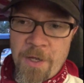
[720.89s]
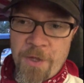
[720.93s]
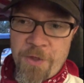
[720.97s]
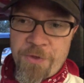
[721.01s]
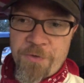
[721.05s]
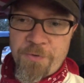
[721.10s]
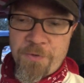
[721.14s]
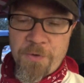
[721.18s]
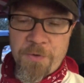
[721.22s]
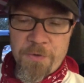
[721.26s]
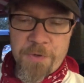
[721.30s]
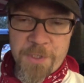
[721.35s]

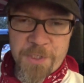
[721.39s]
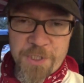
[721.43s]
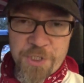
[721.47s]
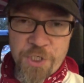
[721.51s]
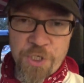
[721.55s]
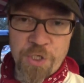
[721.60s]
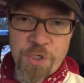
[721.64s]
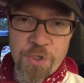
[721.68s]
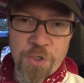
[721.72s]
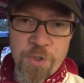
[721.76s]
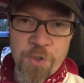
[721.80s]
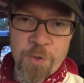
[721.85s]
through the
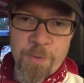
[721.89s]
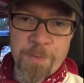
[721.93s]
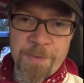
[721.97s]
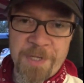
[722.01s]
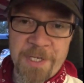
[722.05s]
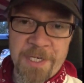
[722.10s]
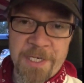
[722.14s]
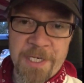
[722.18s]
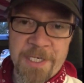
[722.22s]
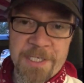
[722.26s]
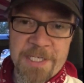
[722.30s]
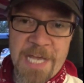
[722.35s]
tube
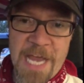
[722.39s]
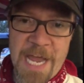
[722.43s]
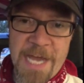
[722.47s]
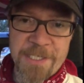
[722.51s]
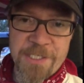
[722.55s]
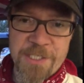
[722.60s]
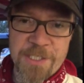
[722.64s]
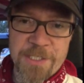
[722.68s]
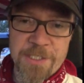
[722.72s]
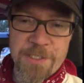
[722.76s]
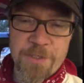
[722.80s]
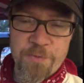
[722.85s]
that
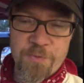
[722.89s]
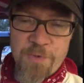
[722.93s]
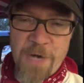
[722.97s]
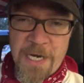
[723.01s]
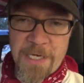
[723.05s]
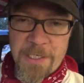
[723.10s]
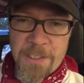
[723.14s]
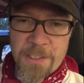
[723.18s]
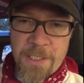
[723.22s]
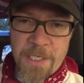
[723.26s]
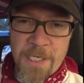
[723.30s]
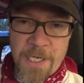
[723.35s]
attaches
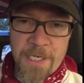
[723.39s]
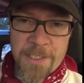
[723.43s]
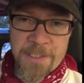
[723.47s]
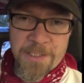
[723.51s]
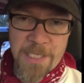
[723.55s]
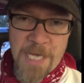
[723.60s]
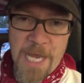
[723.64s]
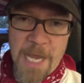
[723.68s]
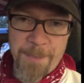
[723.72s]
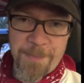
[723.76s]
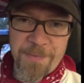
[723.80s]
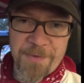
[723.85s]
directly on
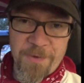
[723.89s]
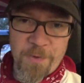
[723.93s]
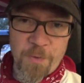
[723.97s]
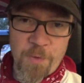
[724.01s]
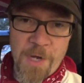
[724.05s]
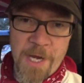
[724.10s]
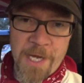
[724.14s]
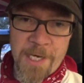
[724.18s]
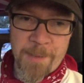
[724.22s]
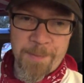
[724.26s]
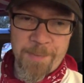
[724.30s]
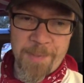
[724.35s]
top of the
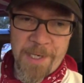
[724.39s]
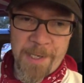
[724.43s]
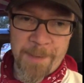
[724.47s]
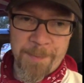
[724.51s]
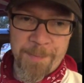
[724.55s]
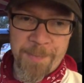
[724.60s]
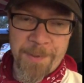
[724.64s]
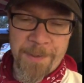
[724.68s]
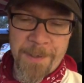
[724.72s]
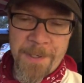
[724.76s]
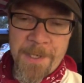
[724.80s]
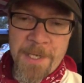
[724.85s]
water pump.
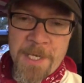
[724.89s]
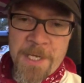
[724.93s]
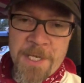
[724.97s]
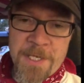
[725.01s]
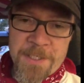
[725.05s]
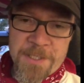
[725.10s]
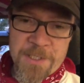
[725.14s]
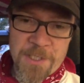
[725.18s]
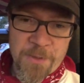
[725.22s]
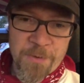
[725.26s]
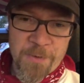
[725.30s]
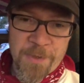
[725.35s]

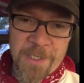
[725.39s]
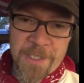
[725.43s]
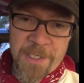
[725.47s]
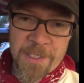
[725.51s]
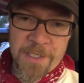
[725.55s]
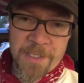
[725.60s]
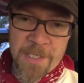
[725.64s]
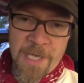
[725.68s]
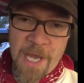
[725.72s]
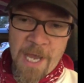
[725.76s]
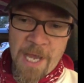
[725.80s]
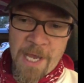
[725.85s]
So
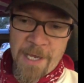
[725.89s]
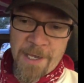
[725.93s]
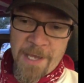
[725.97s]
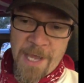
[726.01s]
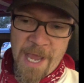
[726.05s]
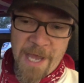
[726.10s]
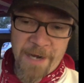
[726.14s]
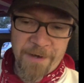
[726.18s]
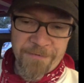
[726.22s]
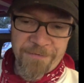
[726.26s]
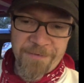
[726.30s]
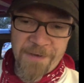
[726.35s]
we
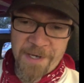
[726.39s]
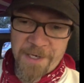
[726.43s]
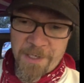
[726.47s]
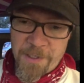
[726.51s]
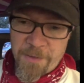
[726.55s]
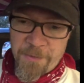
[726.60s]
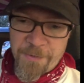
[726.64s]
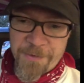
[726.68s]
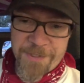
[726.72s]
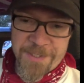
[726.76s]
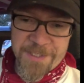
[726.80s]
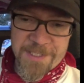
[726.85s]
had a
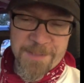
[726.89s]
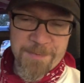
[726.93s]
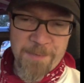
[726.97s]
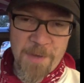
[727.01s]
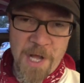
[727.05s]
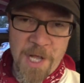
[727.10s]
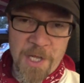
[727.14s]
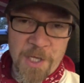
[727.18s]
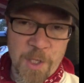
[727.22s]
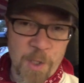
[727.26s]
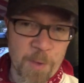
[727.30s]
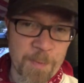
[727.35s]
funnel with a
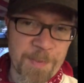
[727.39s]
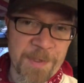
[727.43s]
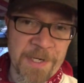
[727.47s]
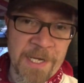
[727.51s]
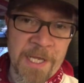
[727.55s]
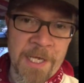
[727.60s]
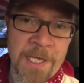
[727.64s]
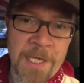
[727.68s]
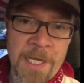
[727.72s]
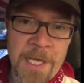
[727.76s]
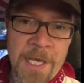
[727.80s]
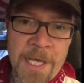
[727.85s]
small
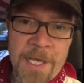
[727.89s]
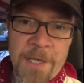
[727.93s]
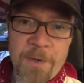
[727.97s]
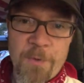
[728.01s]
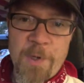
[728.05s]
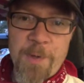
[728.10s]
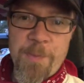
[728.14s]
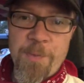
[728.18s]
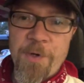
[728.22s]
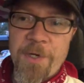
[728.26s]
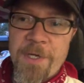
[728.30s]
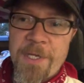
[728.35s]
opening.
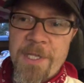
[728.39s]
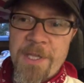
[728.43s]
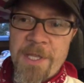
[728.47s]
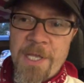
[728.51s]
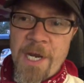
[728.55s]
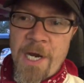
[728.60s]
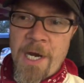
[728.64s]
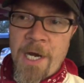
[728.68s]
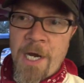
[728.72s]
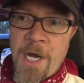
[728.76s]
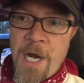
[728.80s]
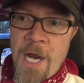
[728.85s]
We put in
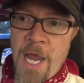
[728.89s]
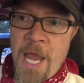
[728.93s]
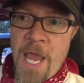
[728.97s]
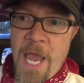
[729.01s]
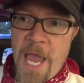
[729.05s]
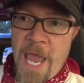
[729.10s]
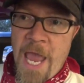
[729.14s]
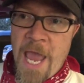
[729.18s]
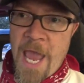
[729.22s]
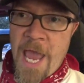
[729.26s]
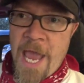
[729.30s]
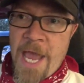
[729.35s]
there,
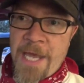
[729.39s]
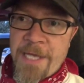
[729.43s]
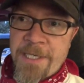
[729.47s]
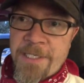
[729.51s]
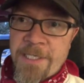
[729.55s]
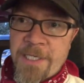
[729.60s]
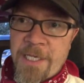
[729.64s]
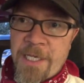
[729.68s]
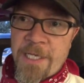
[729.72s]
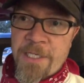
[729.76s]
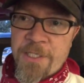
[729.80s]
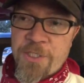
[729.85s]

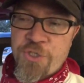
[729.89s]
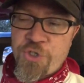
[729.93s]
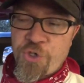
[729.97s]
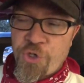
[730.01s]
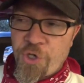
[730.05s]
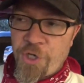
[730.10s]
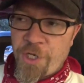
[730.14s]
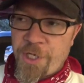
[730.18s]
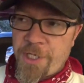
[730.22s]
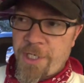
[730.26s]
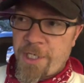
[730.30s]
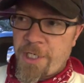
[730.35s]
and it
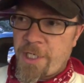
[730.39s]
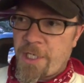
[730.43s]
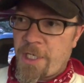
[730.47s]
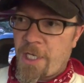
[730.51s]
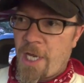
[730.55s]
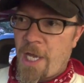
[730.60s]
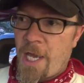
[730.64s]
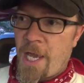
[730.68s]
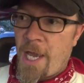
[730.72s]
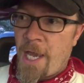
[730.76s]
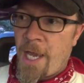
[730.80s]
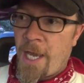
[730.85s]
took
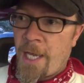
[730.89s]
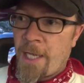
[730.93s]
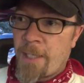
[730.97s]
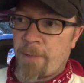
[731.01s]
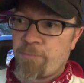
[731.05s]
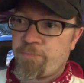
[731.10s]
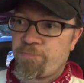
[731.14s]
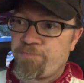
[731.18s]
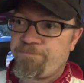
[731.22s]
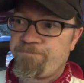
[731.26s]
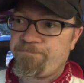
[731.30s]
about